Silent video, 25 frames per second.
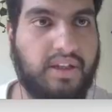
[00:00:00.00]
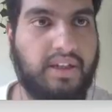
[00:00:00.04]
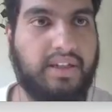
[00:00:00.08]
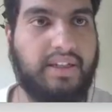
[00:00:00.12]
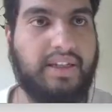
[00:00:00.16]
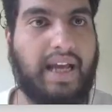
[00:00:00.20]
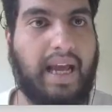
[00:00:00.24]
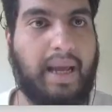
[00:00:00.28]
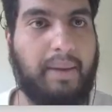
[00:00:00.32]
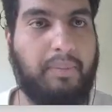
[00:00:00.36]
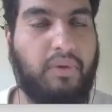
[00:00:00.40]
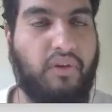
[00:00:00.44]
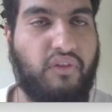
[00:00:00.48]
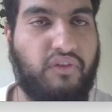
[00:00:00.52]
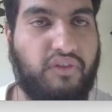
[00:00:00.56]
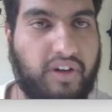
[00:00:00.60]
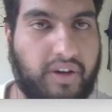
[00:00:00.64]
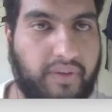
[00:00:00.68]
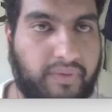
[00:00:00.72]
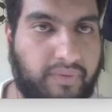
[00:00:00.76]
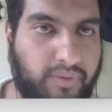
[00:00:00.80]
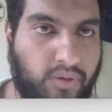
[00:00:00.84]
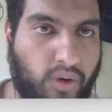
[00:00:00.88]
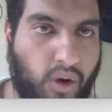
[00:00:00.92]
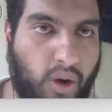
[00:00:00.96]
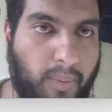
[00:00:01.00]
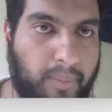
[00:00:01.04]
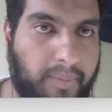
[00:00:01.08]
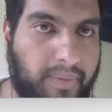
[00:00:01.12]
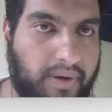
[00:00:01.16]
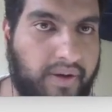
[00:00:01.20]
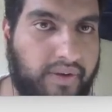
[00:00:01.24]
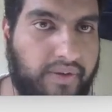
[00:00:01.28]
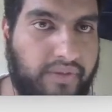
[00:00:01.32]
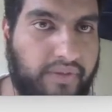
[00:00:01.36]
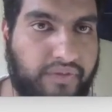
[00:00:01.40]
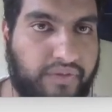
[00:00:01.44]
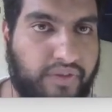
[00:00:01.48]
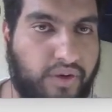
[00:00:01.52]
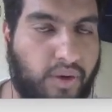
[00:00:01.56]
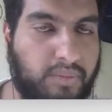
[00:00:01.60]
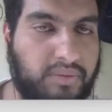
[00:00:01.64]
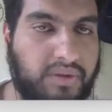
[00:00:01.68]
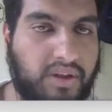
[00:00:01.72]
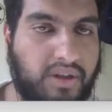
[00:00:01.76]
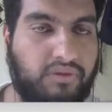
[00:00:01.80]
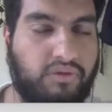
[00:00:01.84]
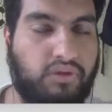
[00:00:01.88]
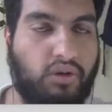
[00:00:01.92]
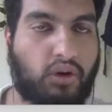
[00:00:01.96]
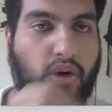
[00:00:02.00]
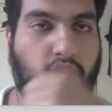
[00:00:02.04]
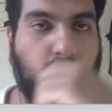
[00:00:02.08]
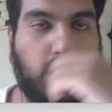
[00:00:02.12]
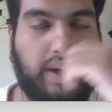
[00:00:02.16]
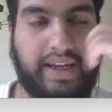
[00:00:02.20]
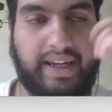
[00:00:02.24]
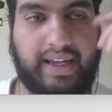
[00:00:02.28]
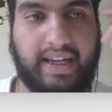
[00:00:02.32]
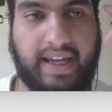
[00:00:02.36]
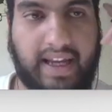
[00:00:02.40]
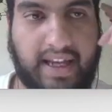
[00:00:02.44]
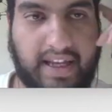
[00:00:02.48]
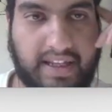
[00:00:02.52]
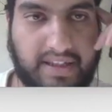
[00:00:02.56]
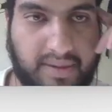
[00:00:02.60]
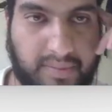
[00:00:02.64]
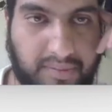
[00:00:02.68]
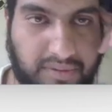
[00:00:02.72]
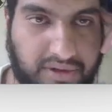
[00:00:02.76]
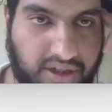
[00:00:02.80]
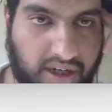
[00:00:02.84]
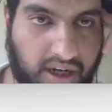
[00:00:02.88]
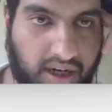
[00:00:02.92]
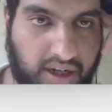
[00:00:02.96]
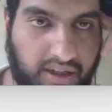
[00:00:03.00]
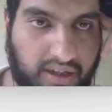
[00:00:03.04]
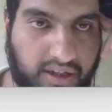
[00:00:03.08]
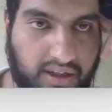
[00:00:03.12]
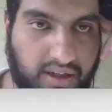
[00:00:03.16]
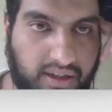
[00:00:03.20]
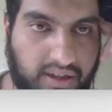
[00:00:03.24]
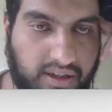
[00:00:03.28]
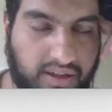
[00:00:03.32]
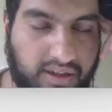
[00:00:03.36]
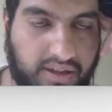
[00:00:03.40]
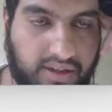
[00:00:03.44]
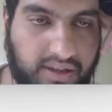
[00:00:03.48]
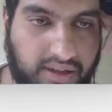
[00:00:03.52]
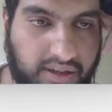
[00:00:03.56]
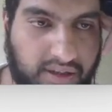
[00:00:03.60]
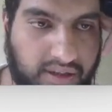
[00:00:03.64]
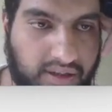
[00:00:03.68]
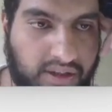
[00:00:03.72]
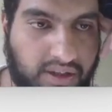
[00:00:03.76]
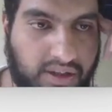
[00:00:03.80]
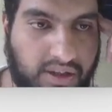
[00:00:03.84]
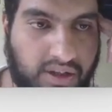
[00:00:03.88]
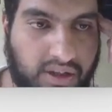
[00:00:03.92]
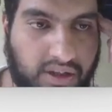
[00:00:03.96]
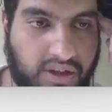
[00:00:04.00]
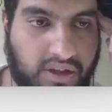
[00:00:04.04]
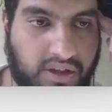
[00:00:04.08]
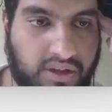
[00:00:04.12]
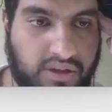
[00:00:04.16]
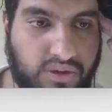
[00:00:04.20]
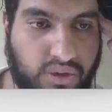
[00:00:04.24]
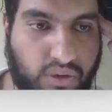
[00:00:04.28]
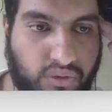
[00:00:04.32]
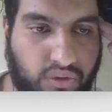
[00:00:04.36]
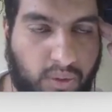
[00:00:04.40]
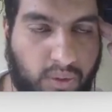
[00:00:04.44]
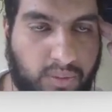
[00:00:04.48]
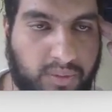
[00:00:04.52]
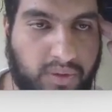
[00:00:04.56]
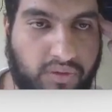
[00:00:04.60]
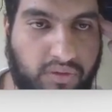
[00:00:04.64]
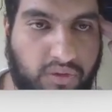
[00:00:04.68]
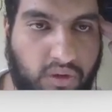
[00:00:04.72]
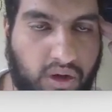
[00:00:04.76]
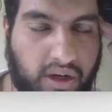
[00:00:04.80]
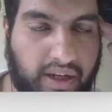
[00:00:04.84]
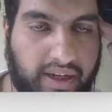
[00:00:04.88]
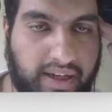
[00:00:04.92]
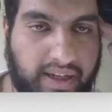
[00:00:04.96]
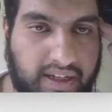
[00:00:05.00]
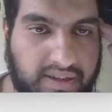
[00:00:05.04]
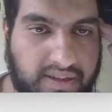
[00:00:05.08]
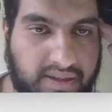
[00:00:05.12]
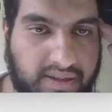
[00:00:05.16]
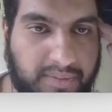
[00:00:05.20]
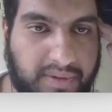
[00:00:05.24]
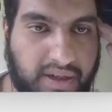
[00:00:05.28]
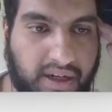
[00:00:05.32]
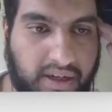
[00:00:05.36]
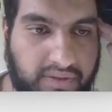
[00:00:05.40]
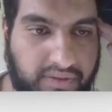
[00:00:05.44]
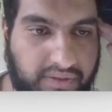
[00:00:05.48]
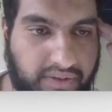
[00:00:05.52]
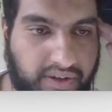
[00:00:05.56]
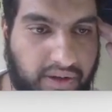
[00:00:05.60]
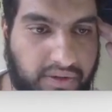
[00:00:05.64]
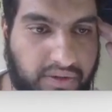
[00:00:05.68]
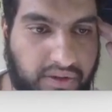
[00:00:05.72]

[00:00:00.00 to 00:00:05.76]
type of flip-flop from the following ASM chart. So from the following ASM chart, we have